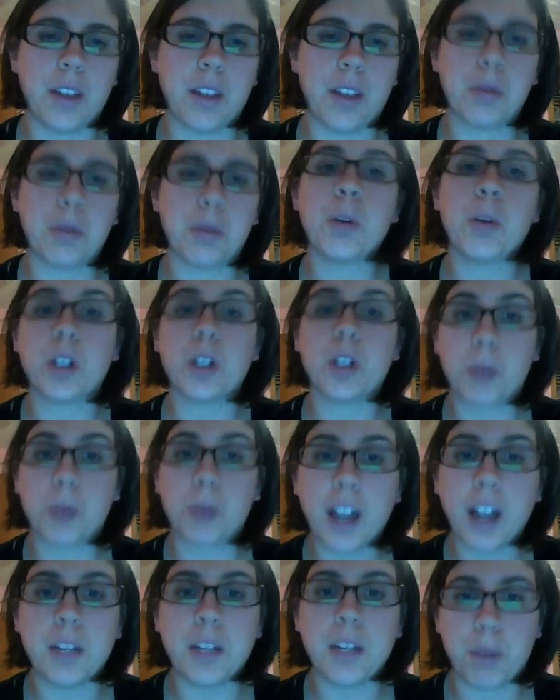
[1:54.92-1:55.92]
promoted
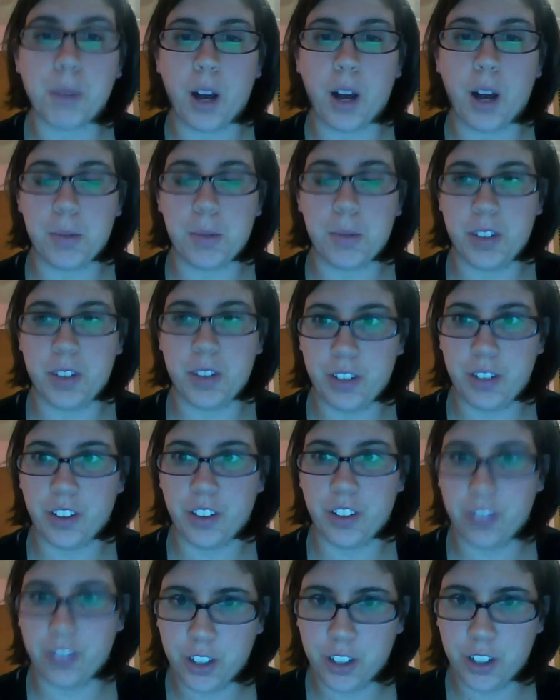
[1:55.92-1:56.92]
writing prompts with
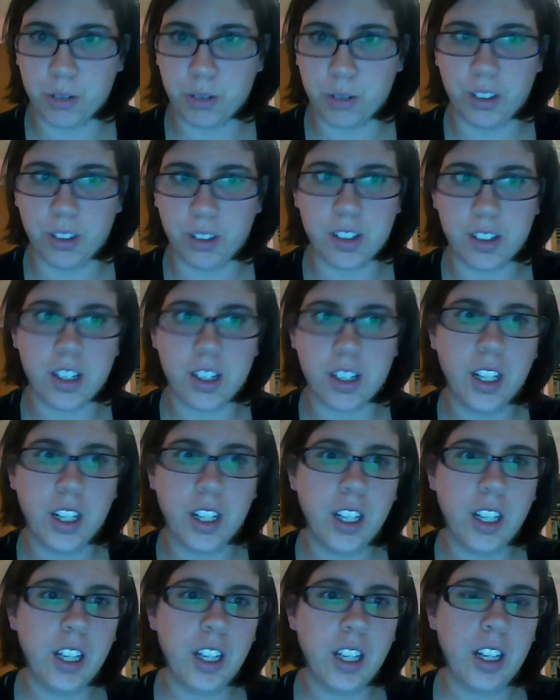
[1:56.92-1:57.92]
different visuals,
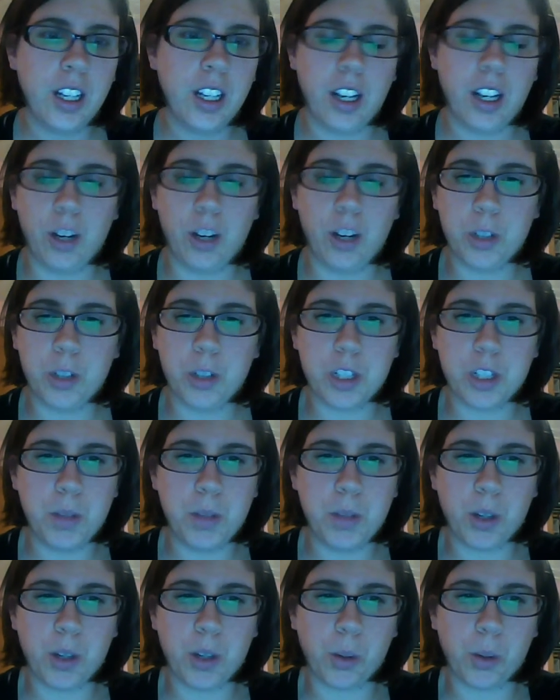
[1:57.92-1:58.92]
which should
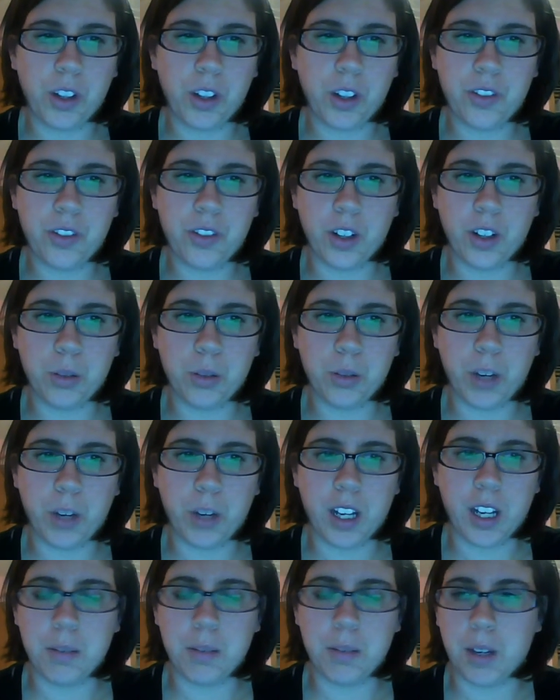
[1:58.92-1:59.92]
be a really fun
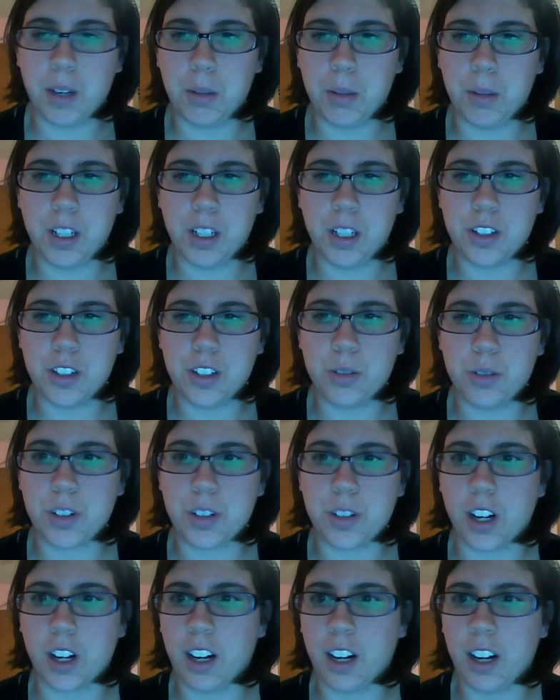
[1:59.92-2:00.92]
way maybe to
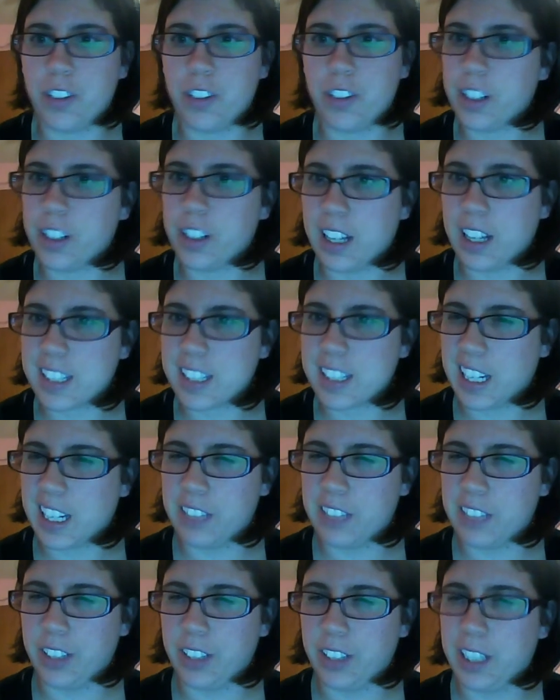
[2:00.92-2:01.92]
start every class,
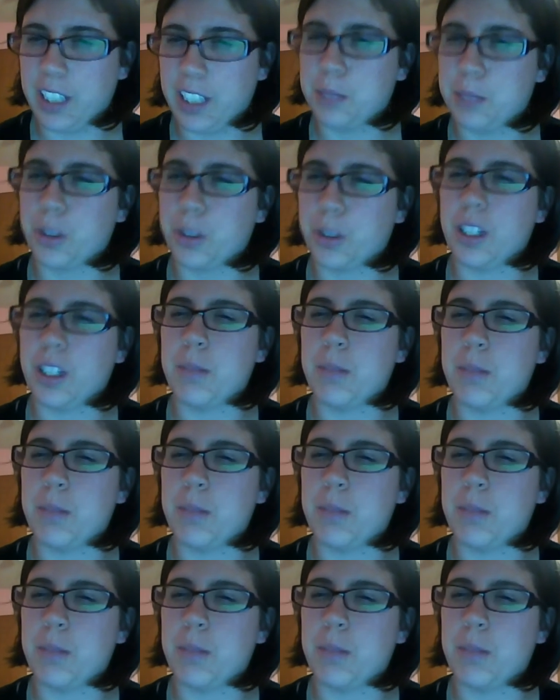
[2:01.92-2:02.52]
kind of like in a morning